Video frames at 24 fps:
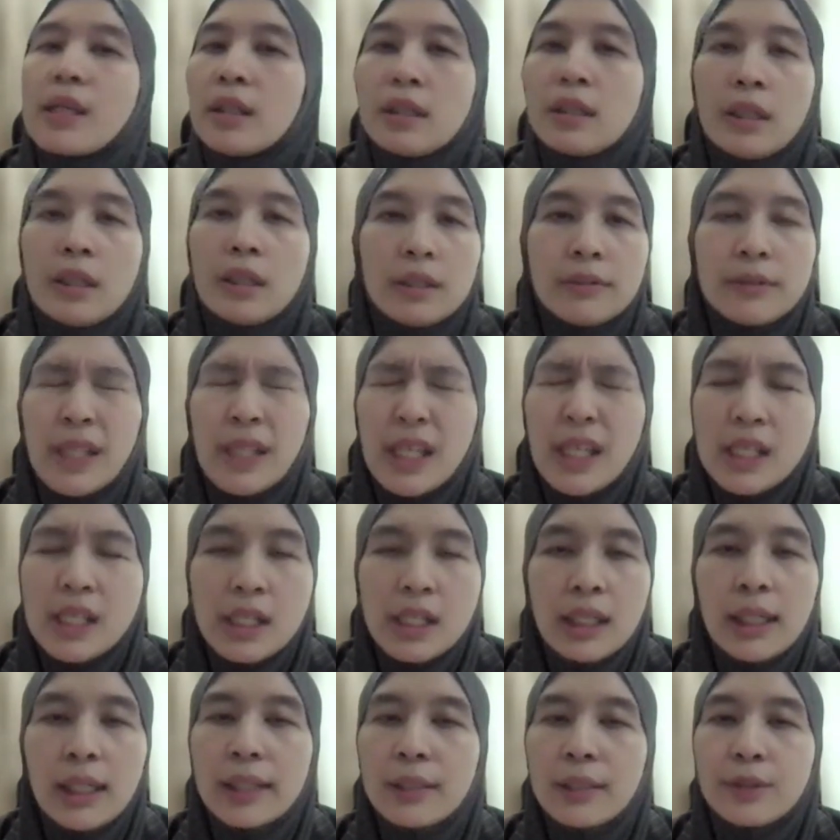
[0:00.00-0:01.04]
a lot of data
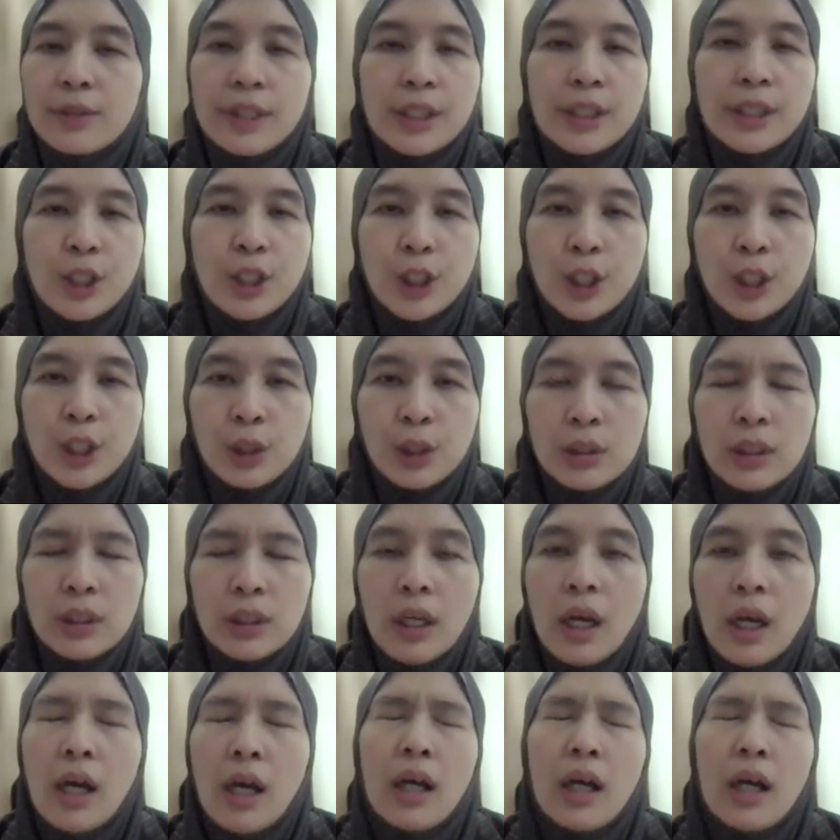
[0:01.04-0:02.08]
had already shown
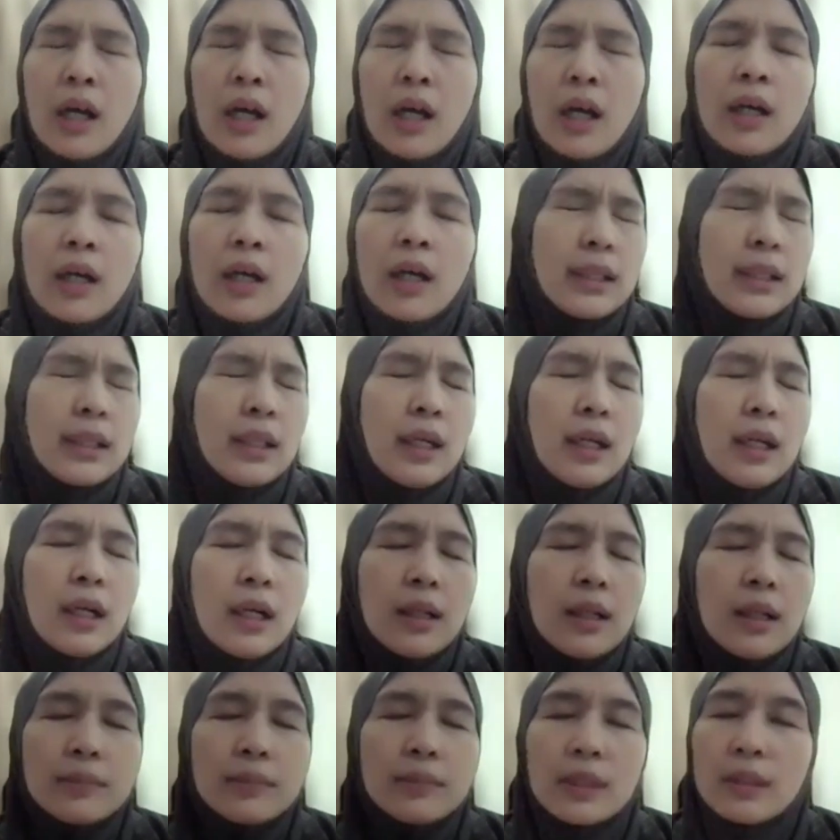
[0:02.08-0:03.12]
by
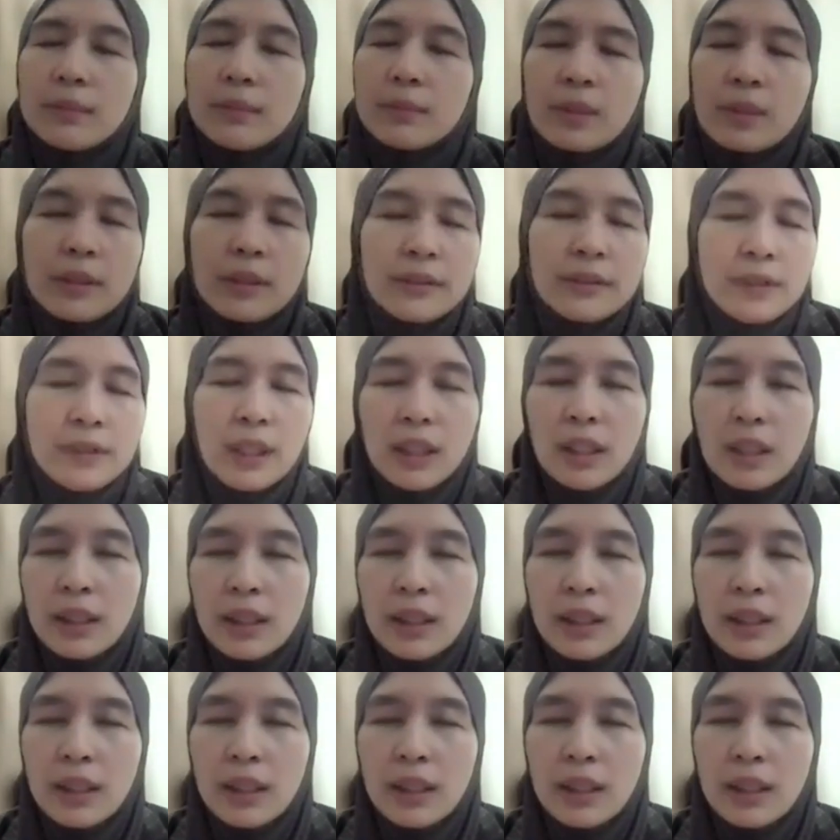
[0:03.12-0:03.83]
Prof.